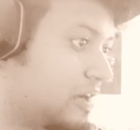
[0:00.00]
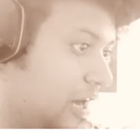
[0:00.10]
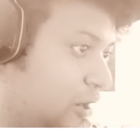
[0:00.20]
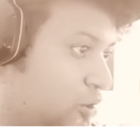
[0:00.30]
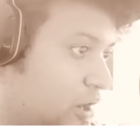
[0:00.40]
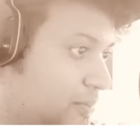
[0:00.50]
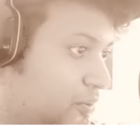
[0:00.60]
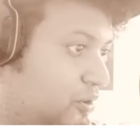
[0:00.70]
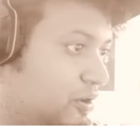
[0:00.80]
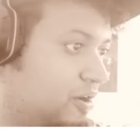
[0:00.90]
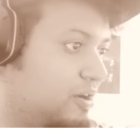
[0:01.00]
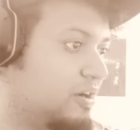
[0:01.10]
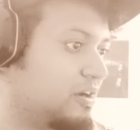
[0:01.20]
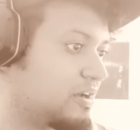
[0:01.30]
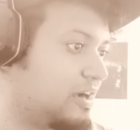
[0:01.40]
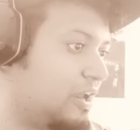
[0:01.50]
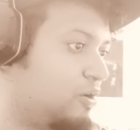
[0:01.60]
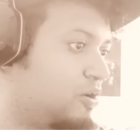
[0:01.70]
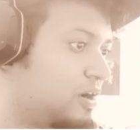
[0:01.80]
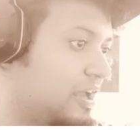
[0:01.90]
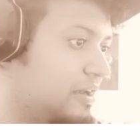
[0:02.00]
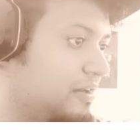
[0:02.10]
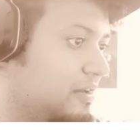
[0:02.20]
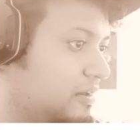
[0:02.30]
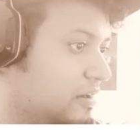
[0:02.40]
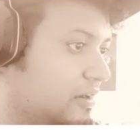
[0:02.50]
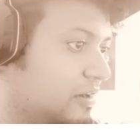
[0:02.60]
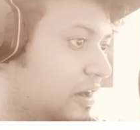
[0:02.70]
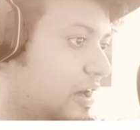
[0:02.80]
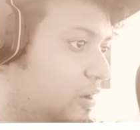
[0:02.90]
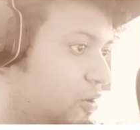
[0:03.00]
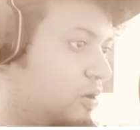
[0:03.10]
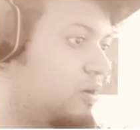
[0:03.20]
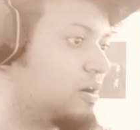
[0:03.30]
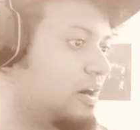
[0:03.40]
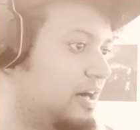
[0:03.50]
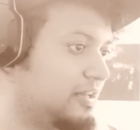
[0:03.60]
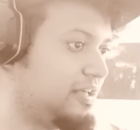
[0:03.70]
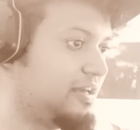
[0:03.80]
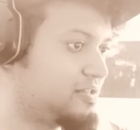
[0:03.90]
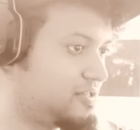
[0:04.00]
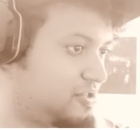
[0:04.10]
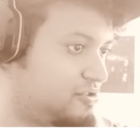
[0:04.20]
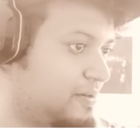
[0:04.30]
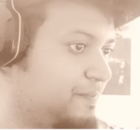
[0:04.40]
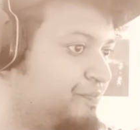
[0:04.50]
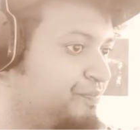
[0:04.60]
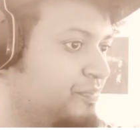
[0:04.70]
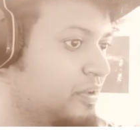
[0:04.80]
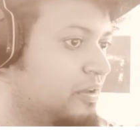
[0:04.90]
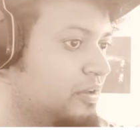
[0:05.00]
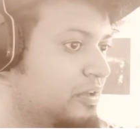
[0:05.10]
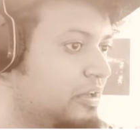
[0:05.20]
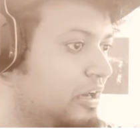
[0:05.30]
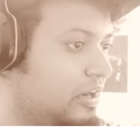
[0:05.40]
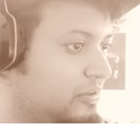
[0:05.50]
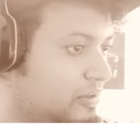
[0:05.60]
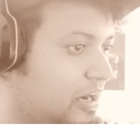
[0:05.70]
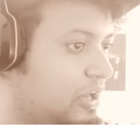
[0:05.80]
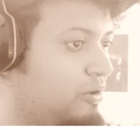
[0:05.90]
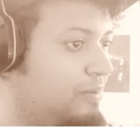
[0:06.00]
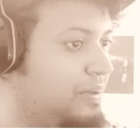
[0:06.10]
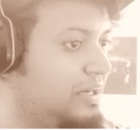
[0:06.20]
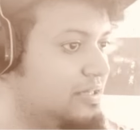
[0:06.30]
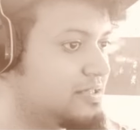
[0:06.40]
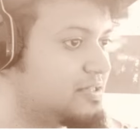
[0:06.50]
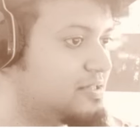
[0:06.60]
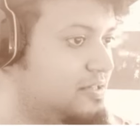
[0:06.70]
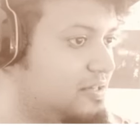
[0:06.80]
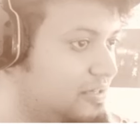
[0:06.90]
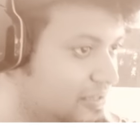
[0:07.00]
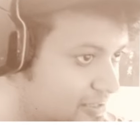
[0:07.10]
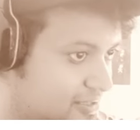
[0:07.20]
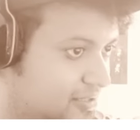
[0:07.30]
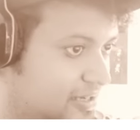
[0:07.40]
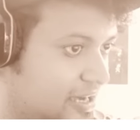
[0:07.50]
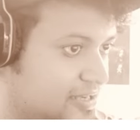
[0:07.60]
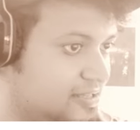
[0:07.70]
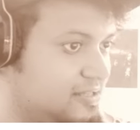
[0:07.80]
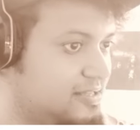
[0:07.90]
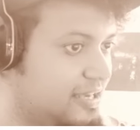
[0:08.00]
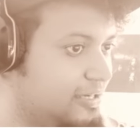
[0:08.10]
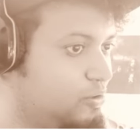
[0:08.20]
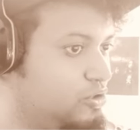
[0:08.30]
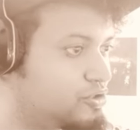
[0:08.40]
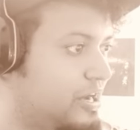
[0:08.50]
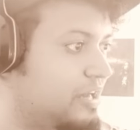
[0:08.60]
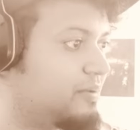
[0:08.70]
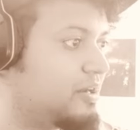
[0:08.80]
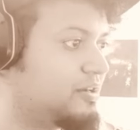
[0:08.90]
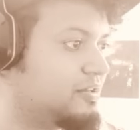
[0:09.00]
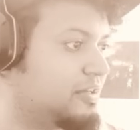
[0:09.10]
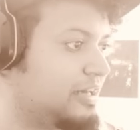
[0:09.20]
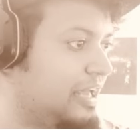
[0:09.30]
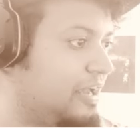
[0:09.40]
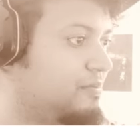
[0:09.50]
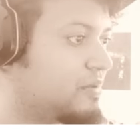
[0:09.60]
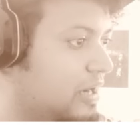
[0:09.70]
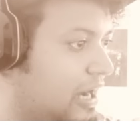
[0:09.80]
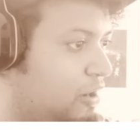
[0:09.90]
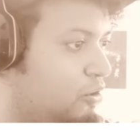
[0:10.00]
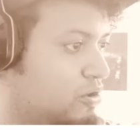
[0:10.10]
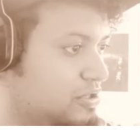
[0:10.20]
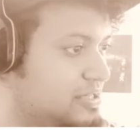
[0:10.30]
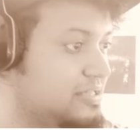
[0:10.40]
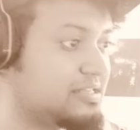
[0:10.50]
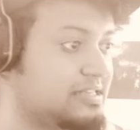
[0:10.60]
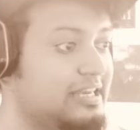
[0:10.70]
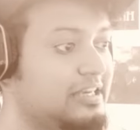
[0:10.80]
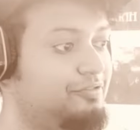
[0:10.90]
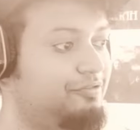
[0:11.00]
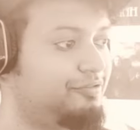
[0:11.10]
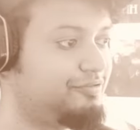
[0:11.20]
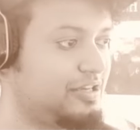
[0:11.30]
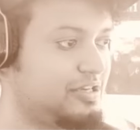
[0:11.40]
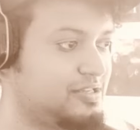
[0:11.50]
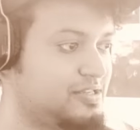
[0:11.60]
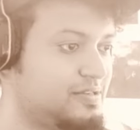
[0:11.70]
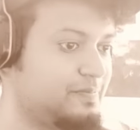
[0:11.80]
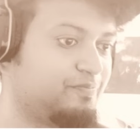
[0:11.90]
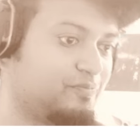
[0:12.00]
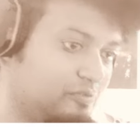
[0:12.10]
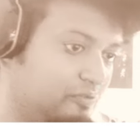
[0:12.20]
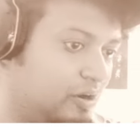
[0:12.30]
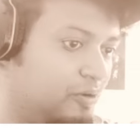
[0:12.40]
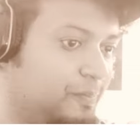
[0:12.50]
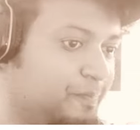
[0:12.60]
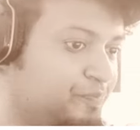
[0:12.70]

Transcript: Galong Abor, Galong and Galong Adi, etc. The Galo have been listed, listed as a scheduled tribe under the name Galong since 1950s. Wow.